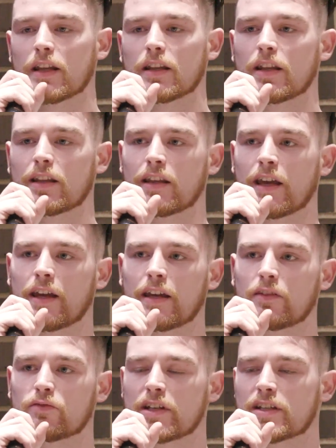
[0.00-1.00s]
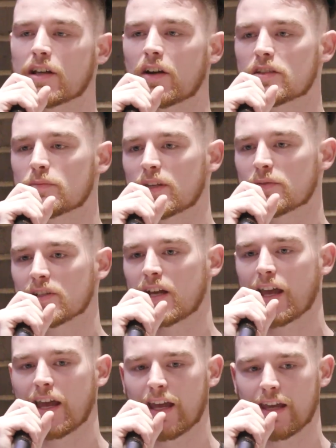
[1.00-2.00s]
And they reached out to me and was
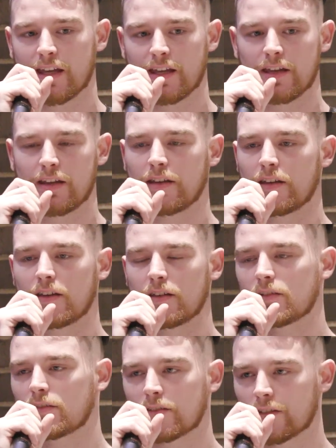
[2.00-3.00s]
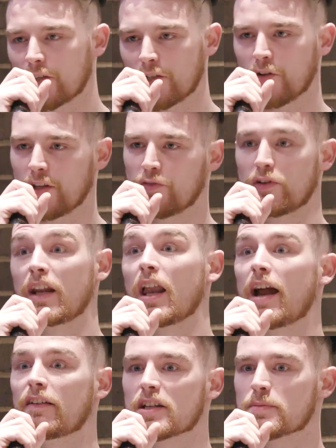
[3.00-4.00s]
like, hey, you're the only real
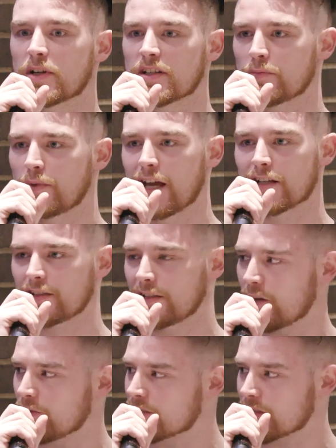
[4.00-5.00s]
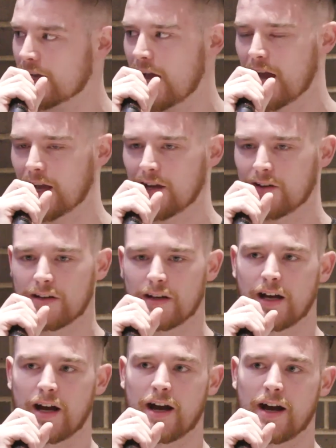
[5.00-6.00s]
Irish person we actually know in Chicago.
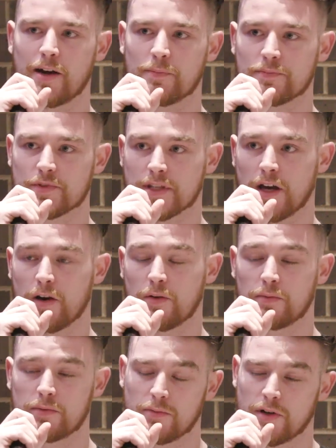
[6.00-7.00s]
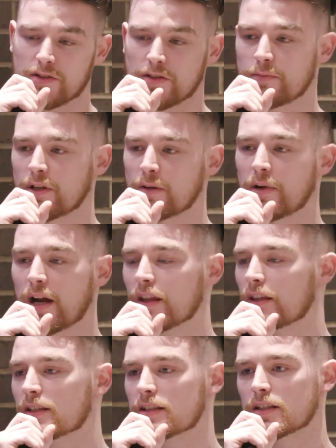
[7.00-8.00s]
So we want you to be a part of
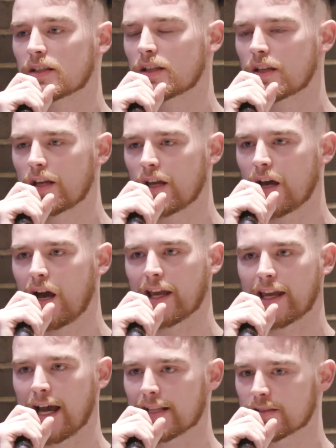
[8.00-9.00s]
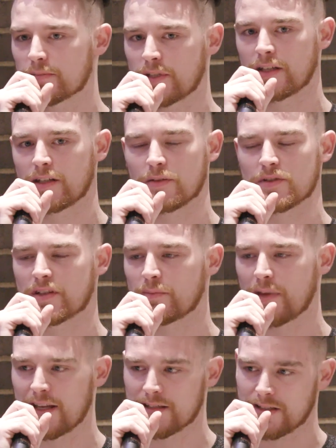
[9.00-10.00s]
this. And I got to and it was an
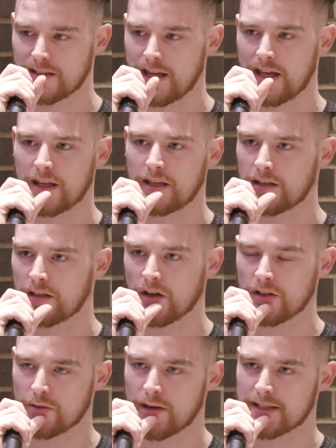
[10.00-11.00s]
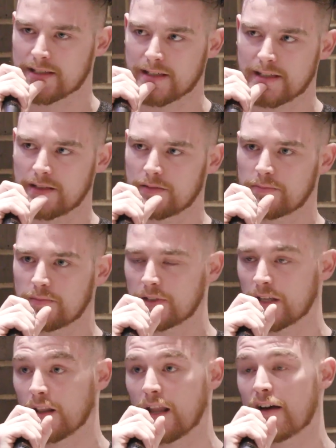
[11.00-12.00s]
amazing day. You know, UIC
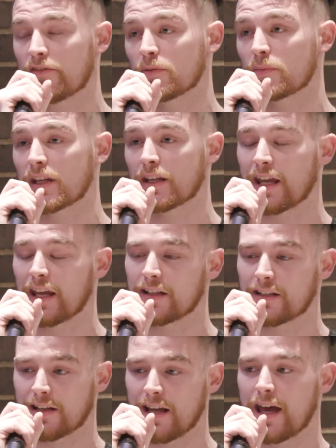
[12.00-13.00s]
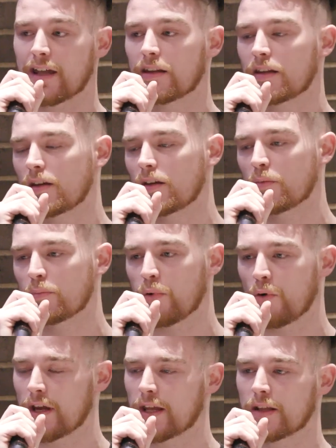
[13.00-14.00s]
did a lot for me in getting to that
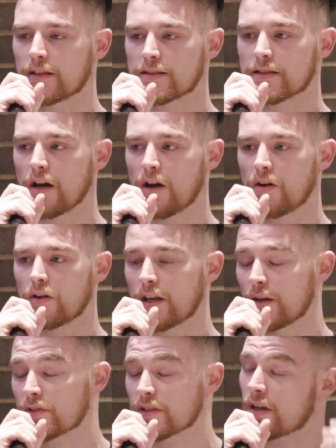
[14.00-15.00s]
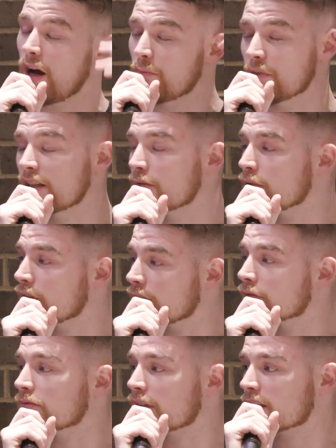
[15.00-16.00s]
point. So it was an
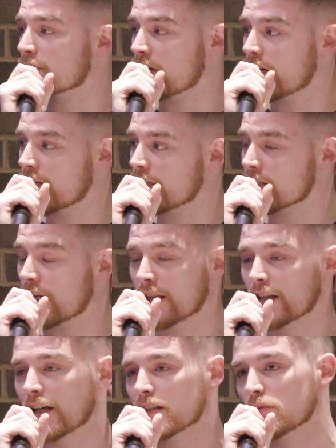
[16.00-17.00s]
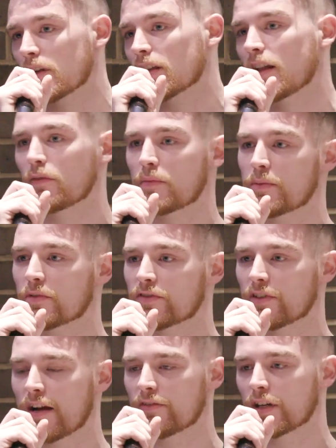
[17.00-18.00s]
unbelievable experience. I think that's one that I'll remember
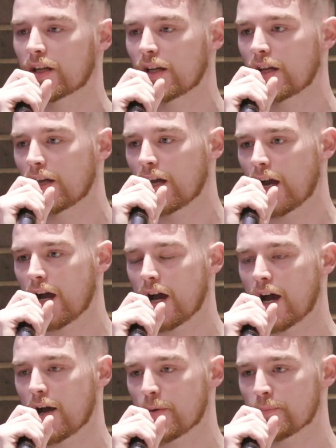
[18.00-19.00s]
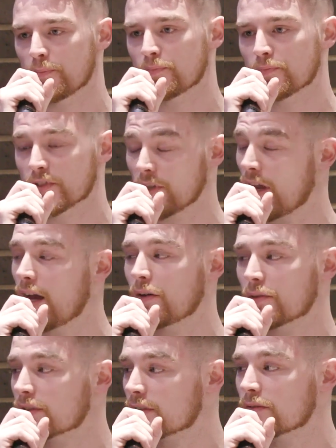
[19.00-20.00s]
forever. So yeah, it
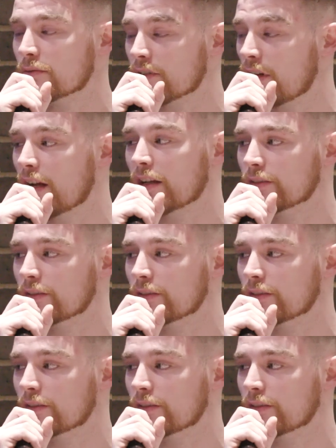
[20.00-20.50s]
was great.